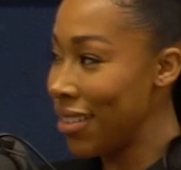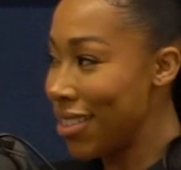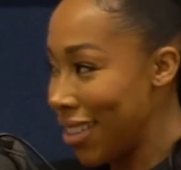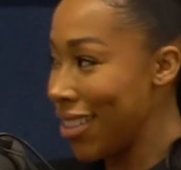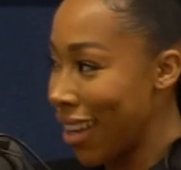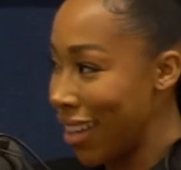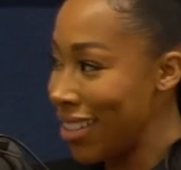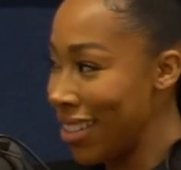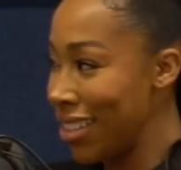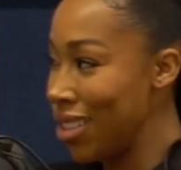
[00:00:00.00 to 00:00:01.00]

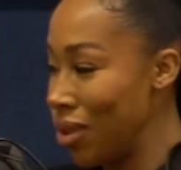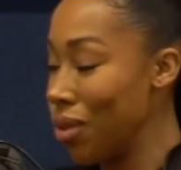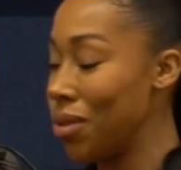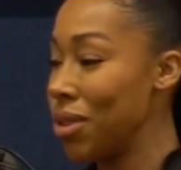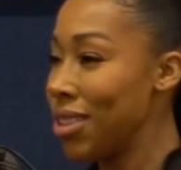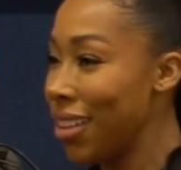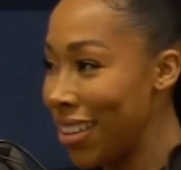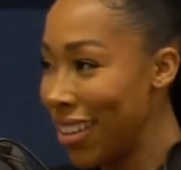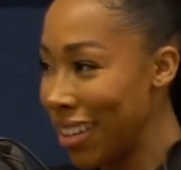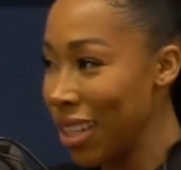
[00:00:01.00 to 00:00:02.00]
dedicated to
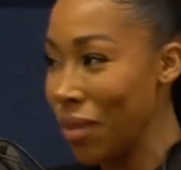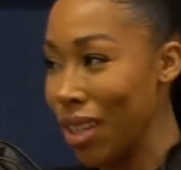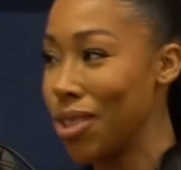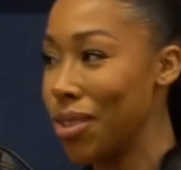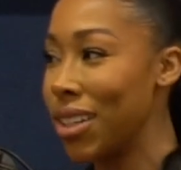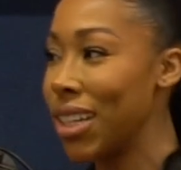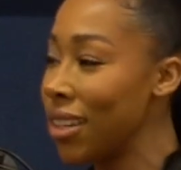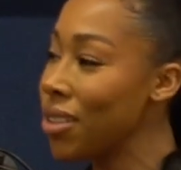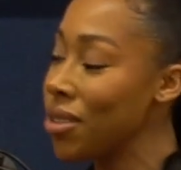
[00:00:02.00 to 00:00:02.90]
studying and making sure I get